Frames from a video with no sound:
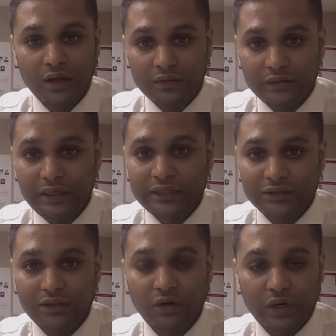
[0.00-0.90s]
They
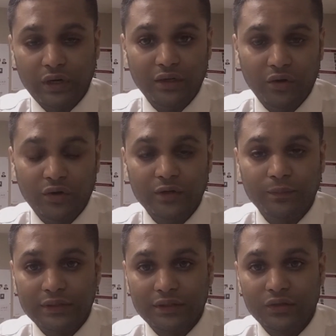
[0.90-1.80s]
actually already know it,
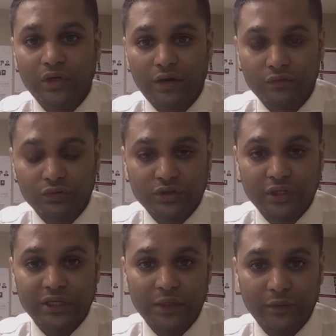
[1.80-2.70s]
but you have to
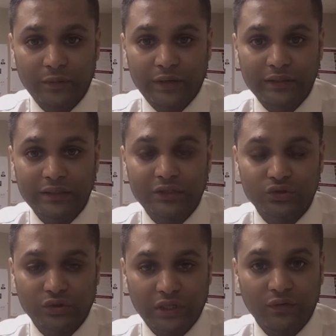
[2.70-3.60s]
still keep in mind that
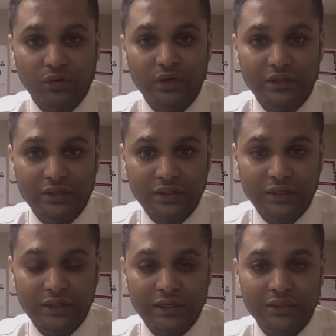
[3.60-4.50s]
you have only
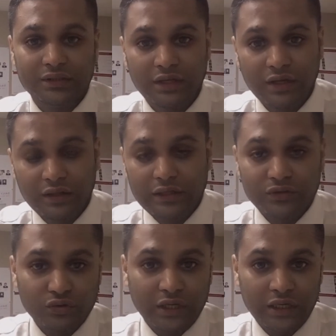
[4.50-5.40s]
30 days
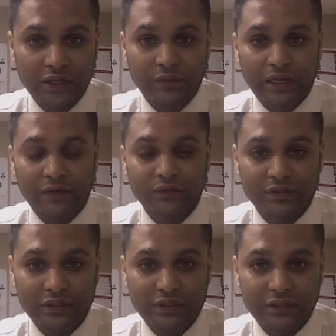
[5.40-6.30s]
that you can live, and after
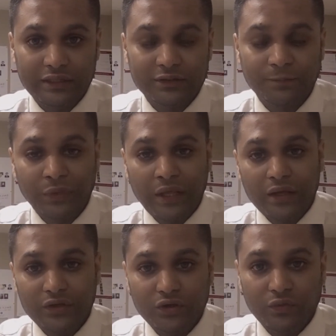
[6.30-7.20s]
30 days,
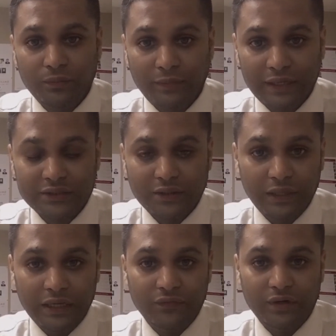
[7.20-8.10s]
you must
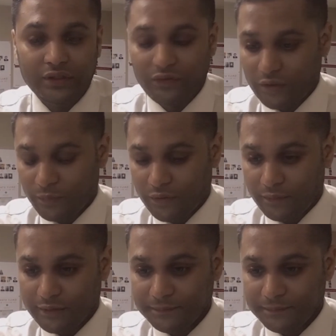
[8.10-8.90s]
apply for the work permit.